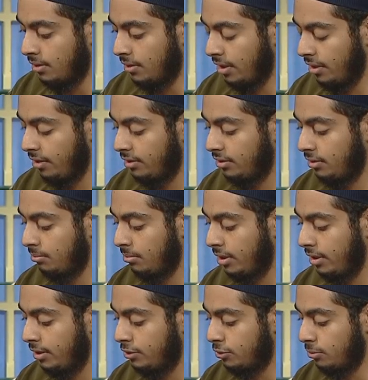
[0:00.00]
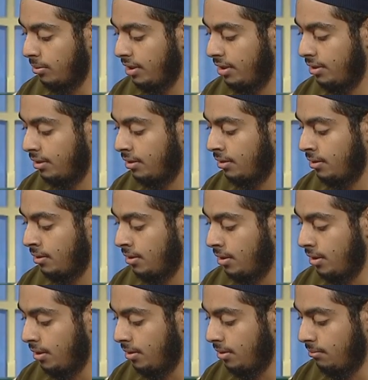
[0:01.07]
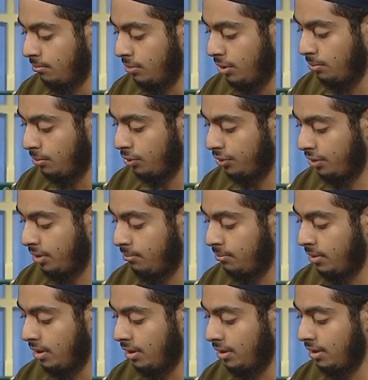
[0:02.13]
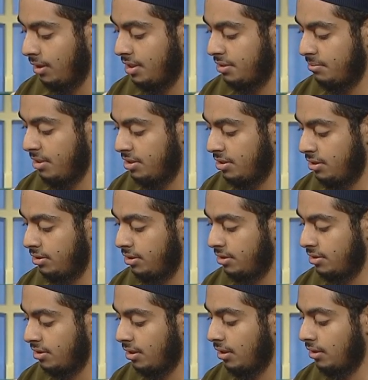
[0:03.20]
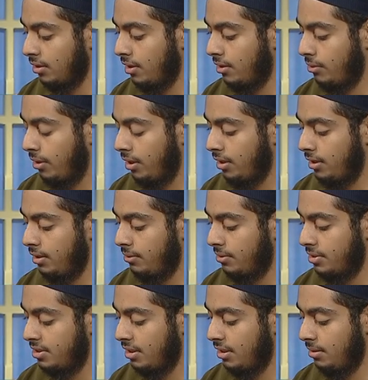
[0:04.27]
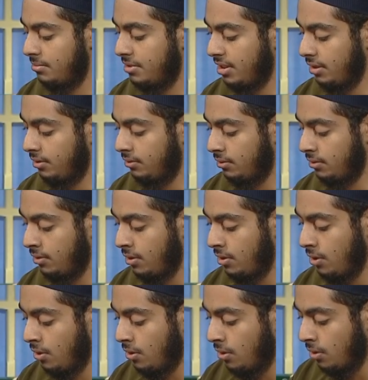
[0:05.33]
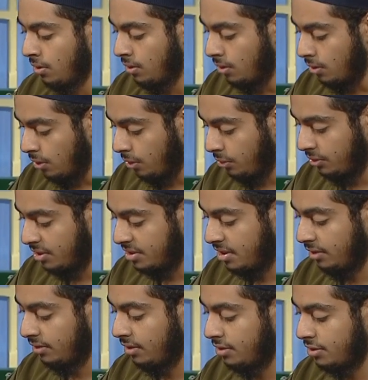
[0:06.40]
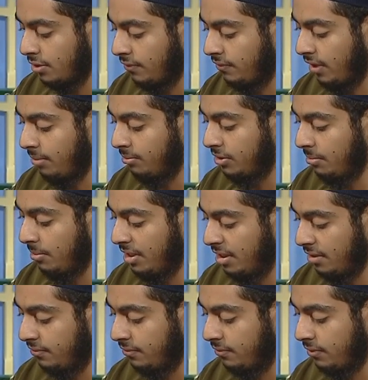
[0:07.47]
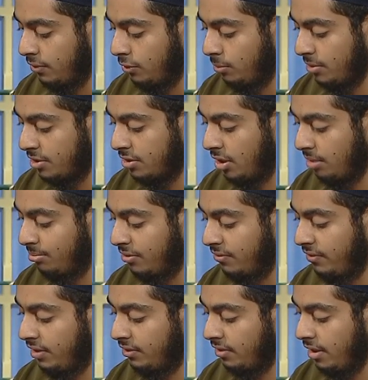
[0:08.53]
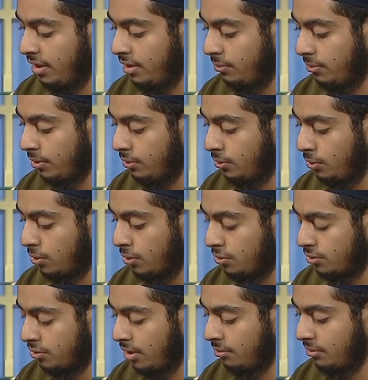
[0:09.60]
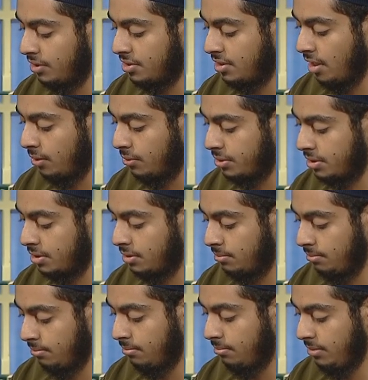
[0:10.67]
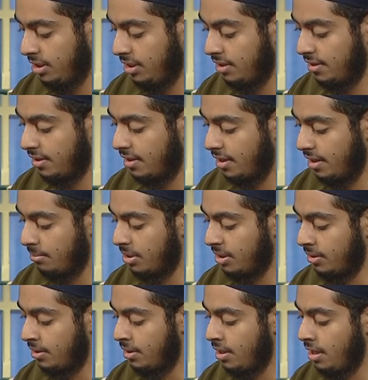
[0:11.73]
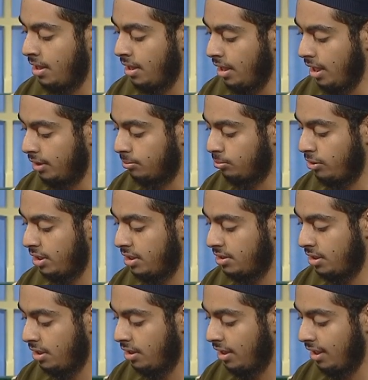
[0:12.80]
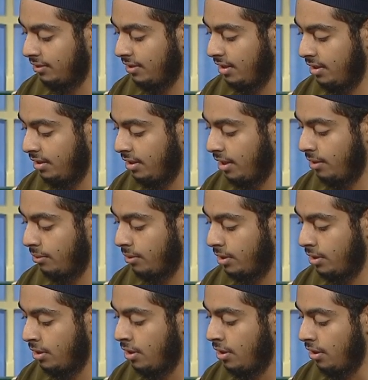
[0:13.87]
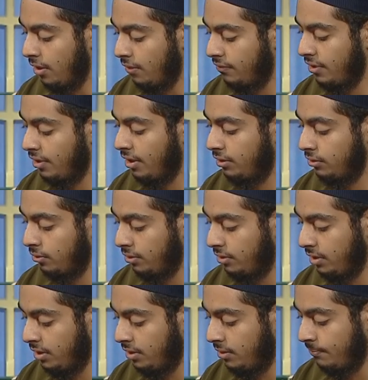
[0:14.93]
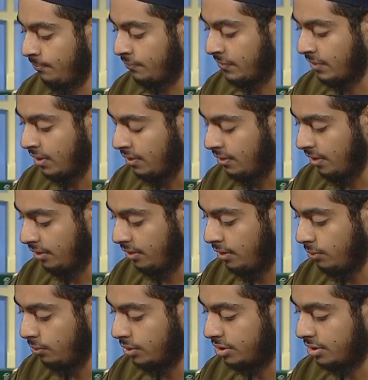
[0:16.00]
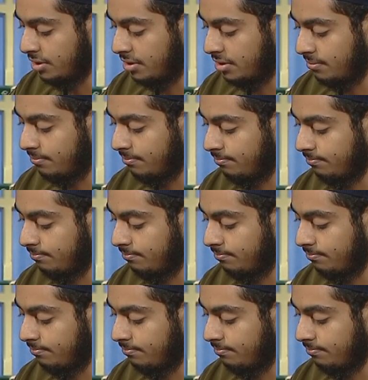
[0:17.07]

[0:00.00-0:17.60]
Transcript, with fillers: Narrated by Jubayr ibn Mut'im, Allah's Messenger sallallahu alayhi wasallam said, "O descendants of 'Abd Manaf, you must not prevent anyone who goes round this house," meaning the Kaaba, "and prays here at any hour of the night or day that he wishes."